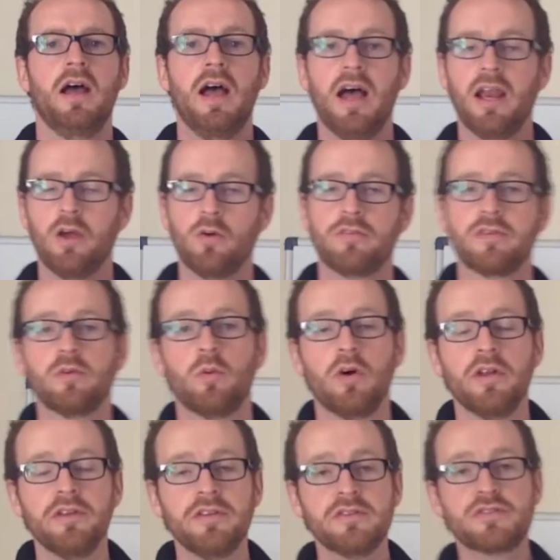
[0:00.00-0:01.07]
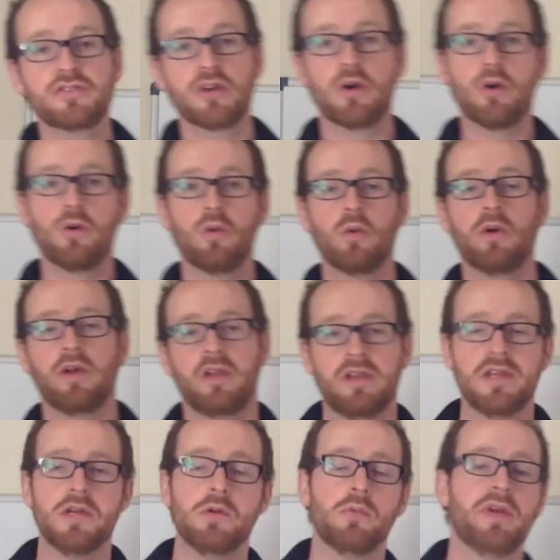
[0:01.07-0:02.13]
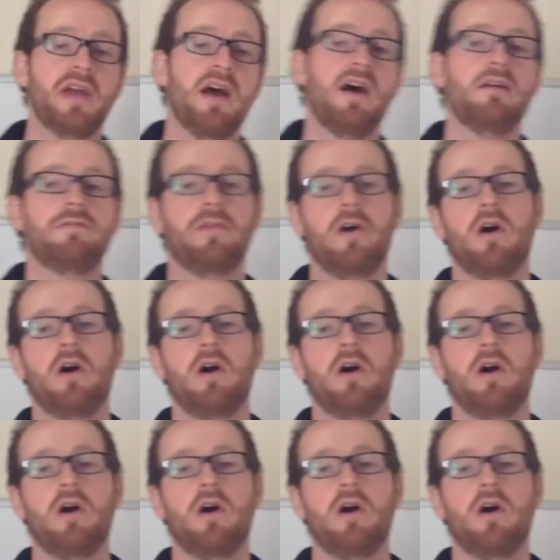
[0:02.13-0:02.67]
Hello everyone, so here we have